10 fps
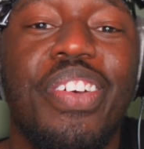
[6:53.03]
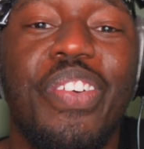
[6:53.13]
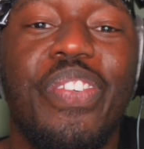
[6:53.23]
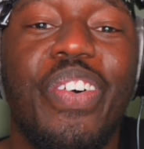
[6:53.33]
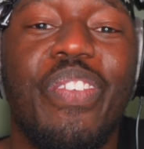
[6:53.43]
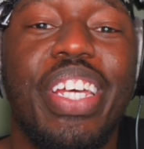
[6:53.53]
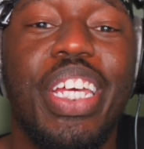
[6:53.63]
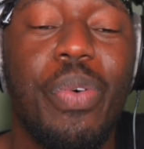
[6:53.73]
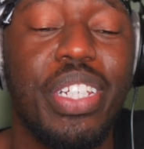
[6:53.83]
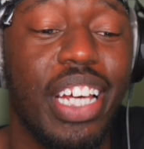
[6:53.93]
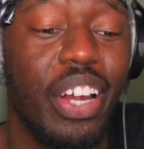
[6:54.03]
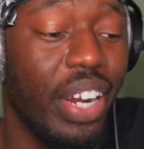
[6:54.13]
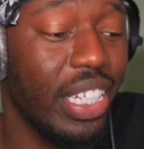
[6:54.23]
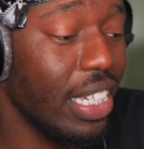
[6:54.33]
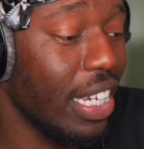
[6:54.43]
You feel me? He was
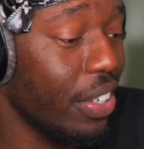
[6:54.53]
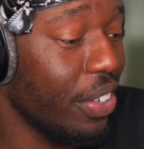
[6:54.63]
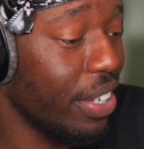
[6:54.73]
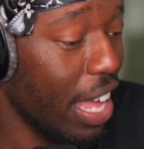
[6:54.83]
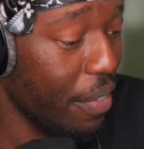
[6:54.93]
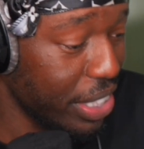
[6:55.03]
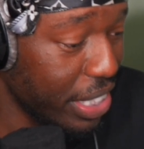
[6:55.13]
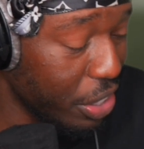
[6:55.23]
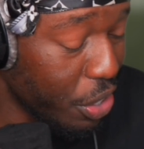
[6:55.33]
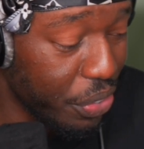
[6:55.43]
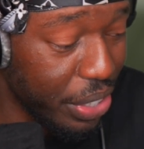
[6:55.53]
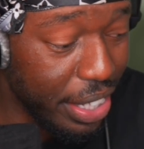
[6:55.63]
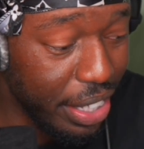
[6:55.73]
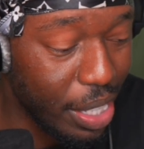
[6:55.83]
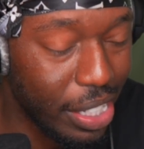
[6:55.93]
directed like, okay, have a seat over
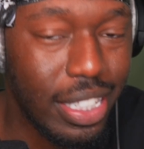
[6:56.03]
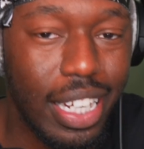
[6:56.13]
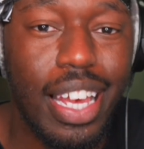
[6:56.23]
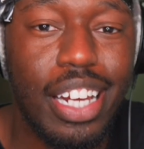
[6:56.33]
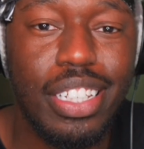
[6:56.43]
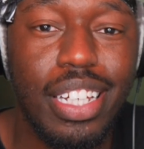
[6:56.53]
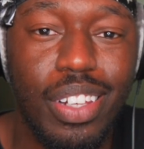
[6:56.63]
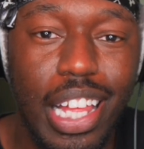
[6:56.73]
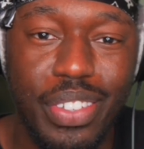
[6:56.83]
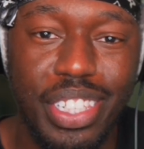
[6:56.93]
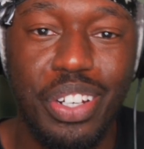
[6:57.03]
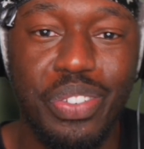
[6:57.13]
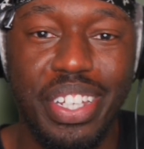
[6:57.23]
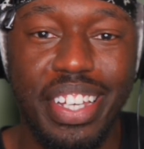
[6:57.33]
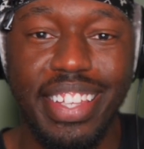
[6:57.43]
here. He's like, actually, I'll have a seat
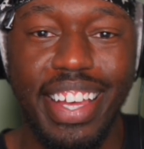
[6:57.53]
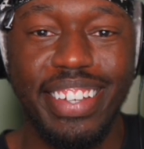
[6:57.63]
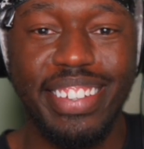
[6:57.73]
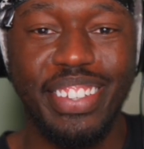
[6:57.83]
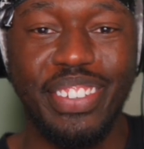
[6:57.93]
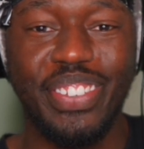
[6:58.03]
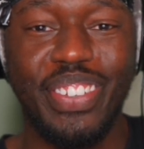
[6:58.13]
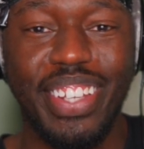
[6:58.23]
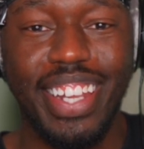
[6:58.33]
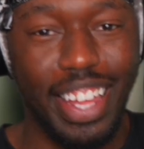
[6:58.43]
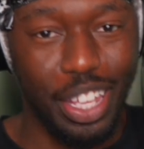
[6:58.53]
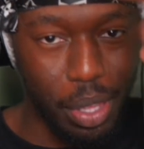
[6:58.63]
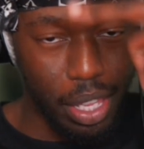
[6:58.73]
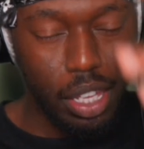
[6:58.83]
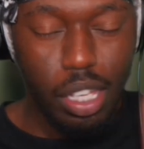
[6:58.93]
over here, thank you. You feel me? Like,
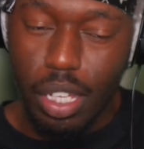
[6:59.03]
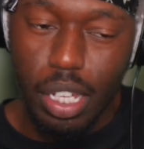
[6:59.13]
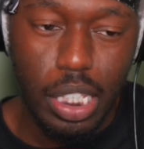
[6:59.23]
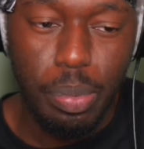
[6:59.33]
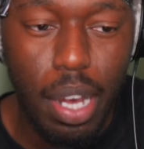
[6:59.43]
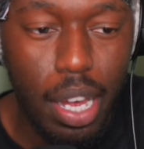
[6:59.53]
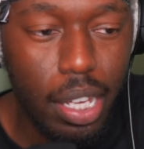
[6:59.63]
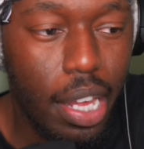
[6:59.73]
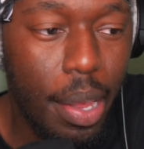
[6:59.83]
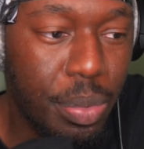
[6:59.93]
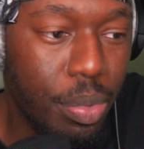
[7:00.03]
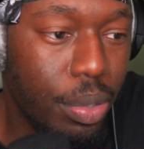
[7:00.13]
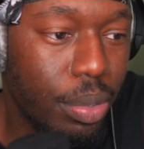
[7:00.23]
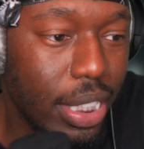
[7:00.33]
it's mind games, bro.